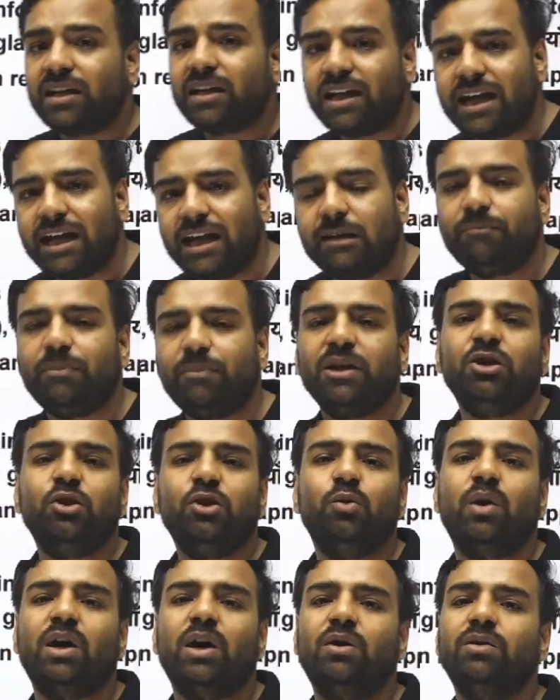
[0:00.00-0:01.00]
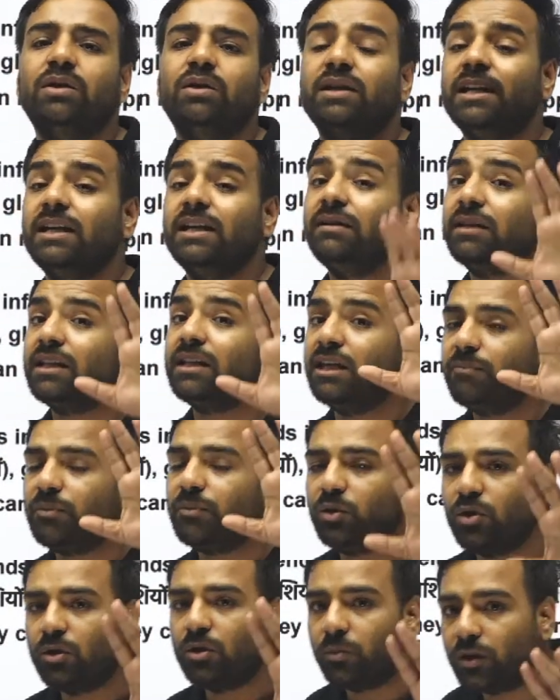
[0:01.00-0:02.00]
helping you out in
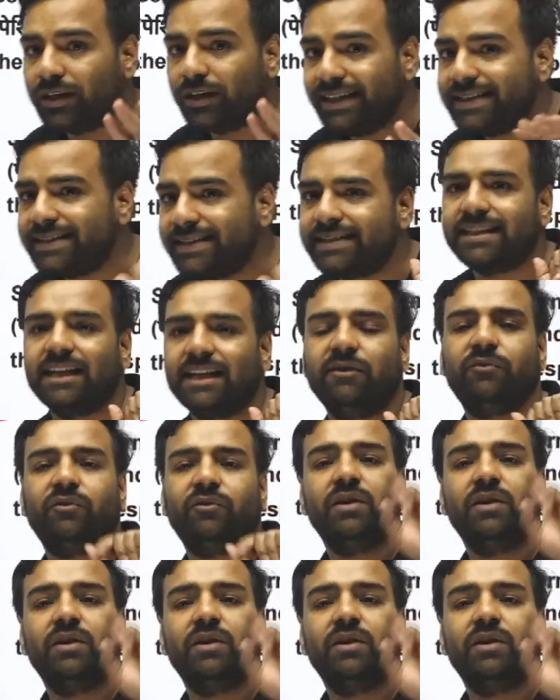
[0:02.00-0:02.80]
keeping your body safe.